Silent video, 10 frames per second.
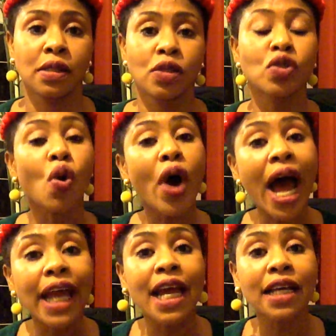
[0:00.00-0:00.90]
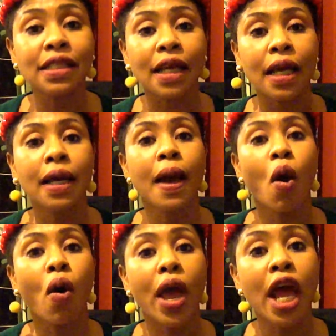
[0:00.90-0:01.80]
So Haneze,
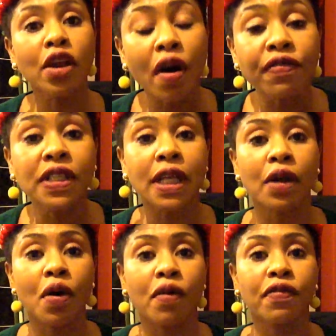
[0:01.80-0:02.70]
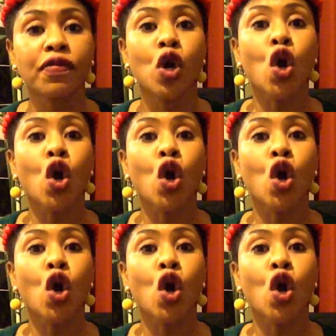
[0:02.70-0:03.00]
enough is enough.